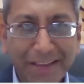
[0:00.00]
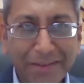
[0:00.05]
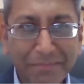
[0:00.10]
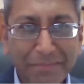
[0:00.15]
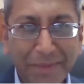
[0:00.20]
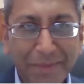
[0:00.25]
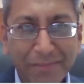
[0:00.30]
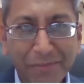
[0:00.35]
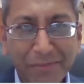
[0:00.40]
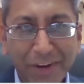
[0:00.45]

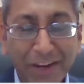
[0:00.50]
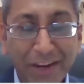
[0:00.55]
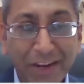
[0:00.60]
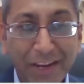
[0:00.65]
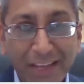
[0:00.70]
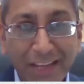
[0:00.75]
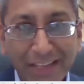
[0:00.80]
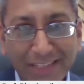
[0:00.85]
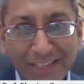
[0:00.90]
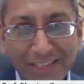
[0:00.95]
my three
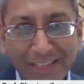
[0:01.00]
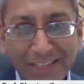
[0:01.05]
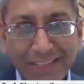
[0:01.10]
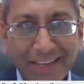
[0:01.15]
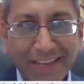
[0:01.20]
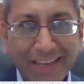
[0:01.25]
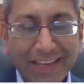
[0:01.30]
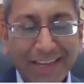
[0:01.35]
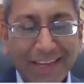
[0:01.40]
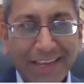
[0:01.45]
colleagues
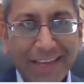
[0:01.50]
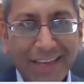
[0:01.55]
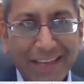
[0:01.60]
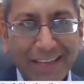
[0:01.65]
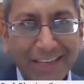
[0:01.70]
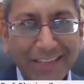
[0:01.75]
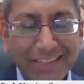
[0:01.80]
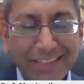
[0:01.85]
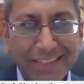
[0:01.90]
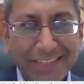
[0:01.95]

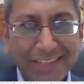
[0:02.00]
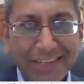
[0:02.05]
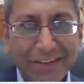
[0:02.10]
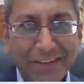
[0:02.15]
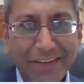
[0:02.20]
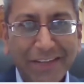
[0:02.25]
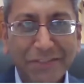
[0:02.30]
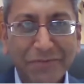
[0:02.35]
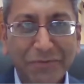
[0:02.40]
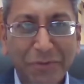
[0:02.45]

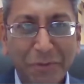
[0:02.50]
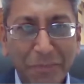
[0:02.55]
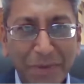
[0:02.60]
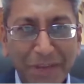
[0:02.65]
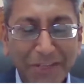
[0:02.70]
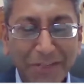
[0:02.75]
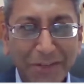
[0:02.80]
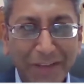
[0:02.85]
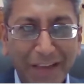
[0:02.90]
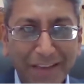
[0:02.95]
is for me
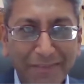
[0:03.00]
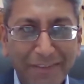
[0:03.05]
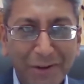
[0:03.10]
to have